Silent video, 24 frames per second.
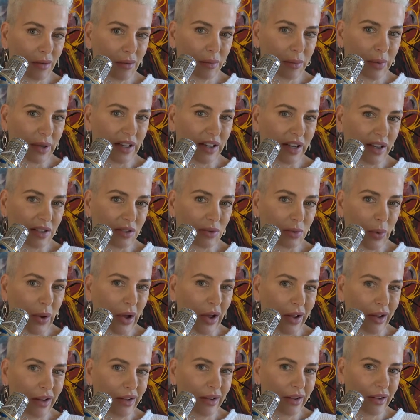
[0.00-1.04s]
But guess
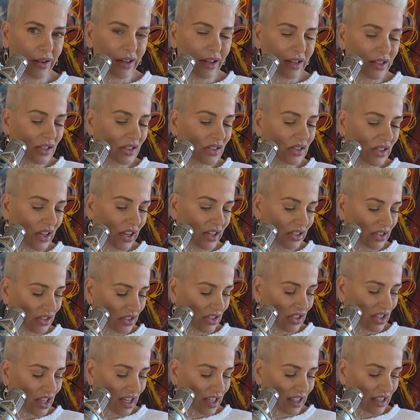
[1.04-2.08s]
what? Such
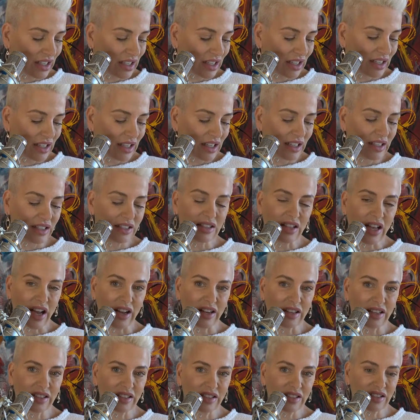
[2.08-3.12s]
thinking is
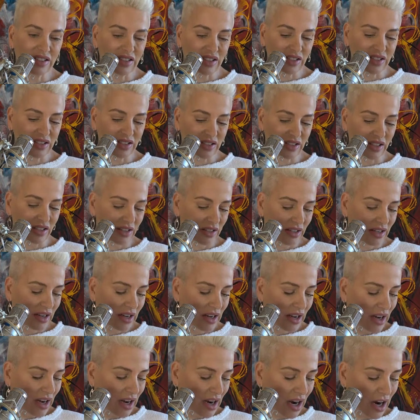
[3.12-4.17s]
not consistent.
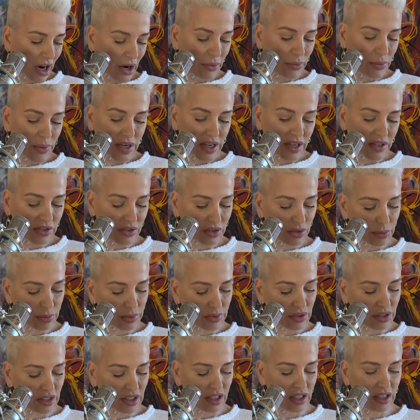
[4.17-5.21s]
Are we to
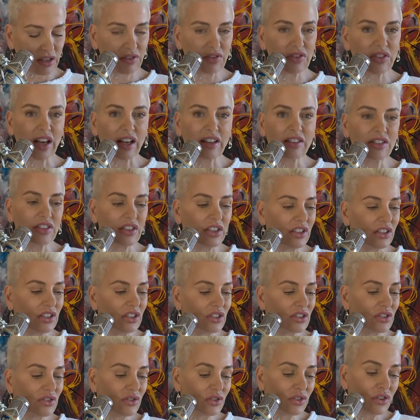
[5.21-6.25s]
believe that the
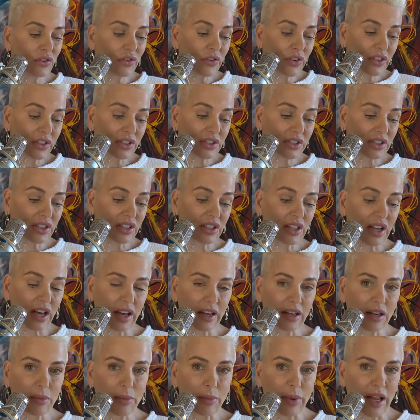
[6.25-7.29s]
universe did
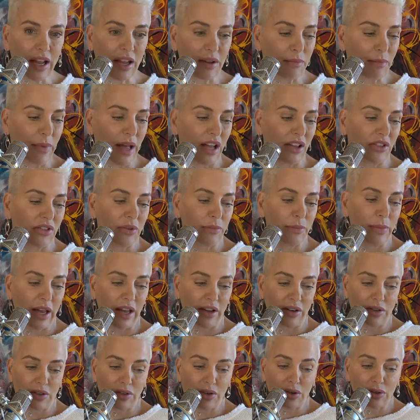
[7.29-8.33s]
not obey
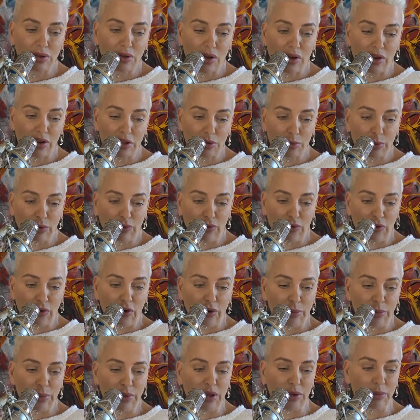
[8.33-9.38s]
mathematical laws
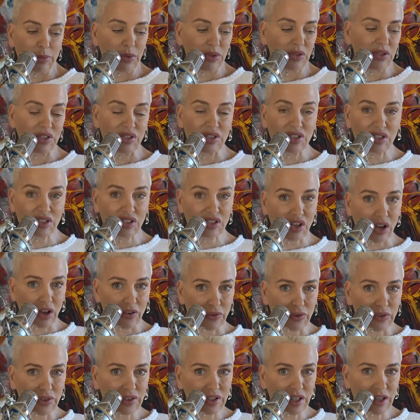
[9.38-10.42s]
before people
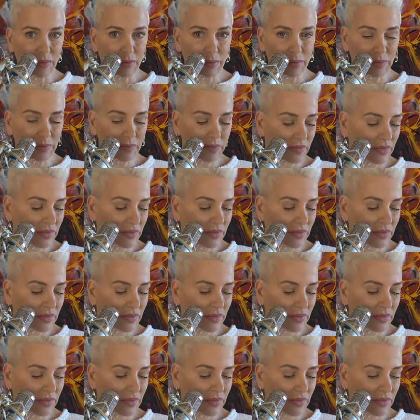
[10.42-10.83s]
discovered them?